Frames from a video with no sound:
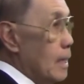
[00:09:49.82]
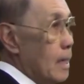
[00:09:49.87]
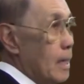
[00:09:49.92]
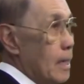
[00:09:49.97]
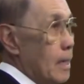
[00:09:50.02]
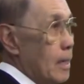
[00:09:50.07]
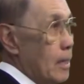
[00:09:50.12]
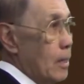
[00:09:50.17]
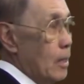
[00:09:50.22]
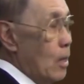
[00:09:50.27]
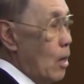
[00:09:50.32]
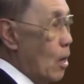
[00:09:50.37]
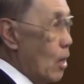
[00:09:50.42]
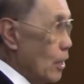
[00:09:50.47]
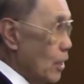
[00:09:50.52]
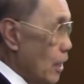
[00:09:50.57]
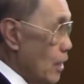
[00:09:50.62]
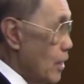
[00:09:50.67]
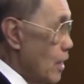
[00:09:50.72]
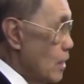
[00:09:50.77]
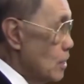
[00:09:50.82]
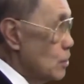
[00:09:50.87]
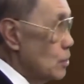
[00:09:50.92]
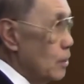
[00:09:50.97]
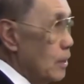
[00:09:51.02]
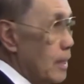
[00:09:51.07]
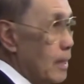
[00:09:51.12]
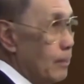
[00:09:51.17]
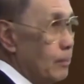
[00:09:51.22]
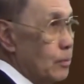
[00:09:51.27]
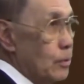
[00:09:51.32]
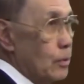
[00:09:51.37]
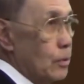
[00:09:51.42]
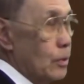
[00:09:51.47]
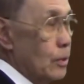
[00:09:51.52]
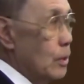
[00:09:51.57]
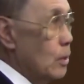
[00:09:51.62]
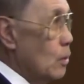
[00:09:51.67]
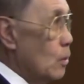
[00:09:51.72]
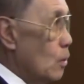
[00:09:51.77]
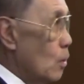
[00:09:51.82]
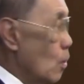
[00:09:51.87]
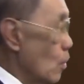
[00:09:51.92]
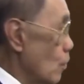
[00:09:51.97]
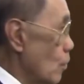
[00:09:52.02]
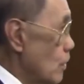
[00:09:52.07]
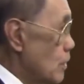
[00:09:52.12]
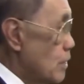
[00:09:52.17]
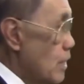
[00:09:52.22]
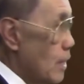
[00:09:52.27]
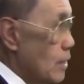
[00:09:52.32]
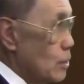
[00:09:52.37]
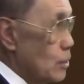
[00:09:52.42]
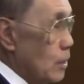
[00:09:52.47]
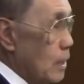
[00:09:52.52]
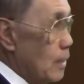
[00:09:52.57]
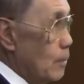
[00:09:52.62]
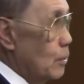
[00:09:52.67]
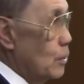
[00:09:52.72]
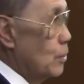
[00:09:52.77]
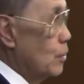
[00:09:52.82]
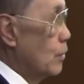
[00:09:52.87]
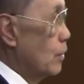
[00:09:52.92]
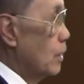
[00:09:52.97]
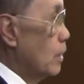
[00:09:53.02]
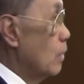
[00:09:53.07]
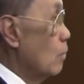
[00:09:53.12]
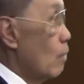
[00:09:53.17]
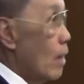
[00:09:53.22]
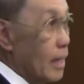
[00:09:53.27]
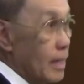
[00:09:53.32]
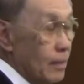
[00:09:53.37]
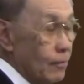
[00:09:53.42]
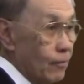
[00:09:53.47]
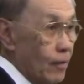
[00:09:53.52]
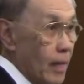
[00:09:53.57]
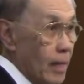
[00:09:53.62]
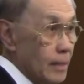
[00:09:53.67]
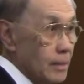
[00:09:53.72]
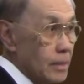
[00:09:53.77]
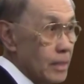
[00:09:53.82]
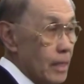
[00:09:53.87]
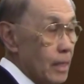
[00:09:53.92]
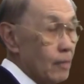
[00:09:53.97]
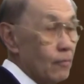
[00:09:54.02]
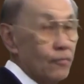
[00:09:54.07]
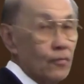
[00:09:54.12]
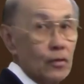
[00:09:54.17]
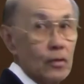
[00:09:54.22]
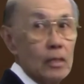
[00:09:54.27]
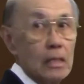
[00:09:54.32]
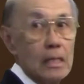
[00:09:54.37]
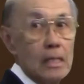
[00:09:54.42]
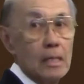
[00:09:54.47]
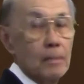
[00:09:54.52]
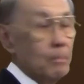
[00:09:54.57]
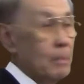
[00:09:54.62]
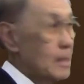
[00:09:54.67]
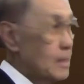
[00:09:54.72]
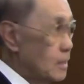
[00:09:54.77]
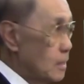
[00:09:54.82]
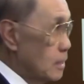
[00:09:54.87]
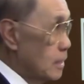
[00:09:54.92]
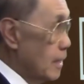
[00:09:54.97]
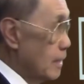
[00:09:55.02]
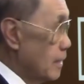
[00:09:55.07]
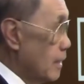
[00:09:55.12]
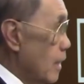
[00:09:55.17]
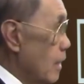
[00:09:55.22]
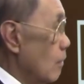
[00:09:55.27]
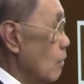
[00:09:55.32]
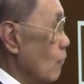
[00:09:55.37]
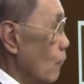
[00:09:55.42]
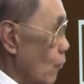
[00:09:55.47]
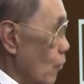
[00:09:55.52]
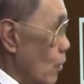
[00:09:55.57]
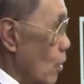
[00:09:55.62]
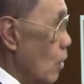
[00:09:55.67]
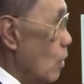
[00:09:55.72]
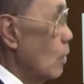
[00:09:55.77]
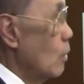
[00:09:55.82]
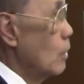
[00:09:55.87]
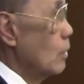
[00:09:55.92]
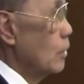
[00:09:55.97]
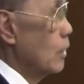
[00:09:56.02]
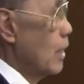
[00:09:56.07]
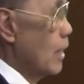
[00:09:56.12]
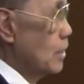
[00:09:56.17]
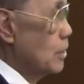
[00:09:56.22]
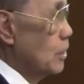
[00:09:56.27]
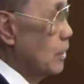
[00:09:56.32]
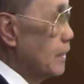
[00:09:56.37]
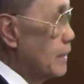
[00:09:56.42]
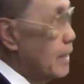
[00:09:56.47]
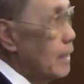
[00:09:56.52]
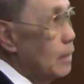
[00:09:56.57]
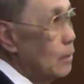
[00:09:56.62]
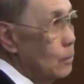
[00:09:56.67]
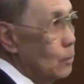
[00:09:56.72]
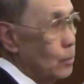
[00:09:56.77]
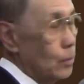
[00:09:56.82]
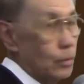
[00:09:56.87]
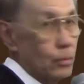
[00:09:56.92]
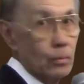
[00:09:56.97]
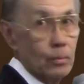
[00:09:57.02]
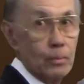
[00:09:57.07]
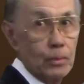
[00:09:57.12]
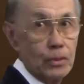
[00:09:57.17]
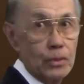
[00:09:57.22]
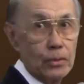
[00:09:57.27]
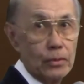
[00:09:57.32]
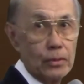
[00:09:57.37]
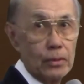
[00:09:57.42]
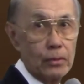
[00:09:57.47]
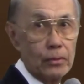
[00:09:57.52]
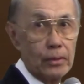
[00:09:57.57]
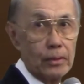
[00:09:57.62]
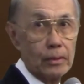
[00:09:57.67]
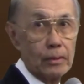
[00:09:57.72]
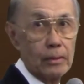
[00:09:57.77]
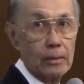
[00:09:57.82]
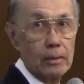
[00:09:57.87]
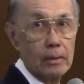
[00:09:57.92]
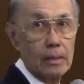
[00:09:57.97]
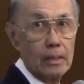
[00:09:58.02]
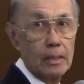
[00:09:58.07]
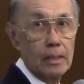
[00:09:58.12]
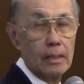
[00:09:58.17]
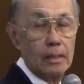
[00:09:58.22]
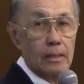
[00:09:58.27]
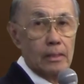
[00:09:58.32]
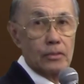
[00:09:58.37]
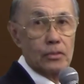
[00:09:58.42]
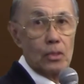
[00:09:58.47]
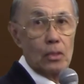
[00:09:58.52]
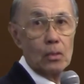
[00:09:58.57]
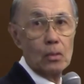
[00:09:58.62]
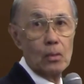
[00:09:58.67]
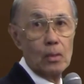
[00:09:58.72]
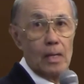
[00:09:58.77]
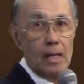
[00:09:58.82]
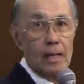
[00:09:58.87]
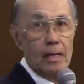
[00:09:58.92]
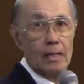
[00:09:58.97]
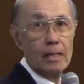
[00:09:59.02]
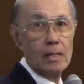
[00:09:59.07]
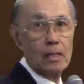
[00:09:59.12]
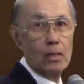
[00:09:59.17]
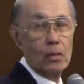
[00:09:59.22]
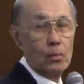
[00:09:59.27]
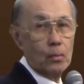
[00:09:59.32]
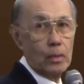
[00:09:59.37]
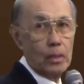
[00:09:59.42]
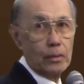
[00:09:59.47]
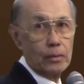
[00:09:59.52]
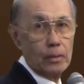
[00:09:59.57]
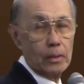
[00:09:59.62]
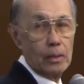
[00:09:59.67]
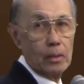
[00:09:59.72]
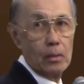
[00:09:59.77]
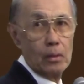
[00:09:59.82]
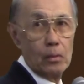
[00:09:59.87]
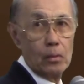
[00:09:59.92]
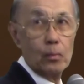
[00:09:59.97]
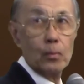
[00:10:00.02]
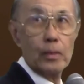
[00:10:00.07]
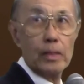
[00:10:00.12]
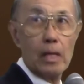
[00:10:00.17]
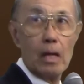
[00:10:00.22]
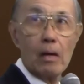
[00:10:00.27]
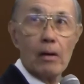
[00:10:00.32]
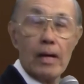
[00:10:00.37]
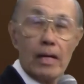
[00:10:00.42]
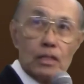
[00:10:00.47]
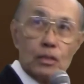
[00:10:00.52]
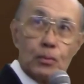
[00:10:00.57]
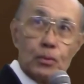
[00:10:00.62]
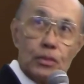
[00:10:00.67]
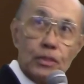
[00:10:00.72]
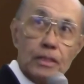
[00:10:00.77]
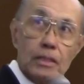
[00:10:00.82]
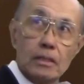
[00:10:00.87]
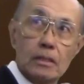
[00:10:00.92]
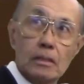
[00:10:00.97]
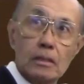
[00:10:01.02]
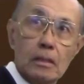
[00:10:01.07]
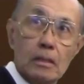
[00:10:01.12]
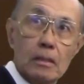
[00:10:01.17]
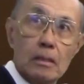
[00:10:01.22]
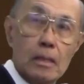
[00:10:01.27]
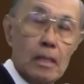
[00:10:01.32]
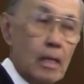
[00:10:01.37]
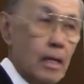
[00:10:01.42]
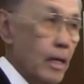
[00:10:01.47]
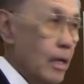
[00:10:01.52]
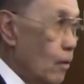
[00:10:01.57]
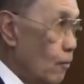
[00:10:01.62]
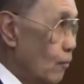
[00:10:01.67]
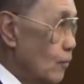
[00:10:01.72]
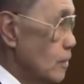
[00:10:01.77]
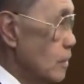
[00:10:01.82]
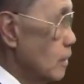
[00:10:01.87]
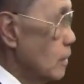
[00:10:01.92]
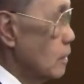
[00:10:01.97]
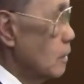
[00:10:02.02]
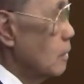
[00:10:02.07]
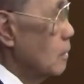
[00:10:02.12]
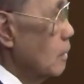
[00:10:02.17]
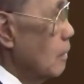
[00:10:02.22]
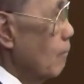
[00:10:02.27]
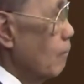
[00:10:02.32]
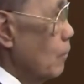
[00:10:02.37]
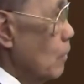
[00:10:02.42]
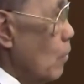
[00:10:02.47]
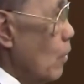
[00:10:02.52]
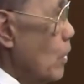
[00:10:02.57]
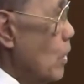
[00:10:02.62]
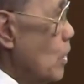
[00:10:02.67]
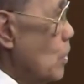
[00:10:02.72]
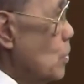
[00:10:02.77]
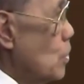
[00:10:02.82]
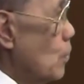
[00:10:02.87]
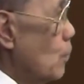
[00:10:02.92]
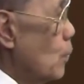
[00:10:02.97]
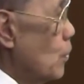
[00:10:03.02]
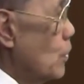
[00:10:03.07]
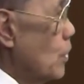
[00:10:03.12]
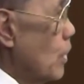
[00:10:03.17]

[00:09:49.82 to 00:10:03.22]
uh, Argonne National Laboratory, Oak Ridge National Laboratory, Rocky Flats, Hanford, places like that, Fernald, that actually dealt with the material here. So uh, what uh, we are expertise in uh, health physics, radiation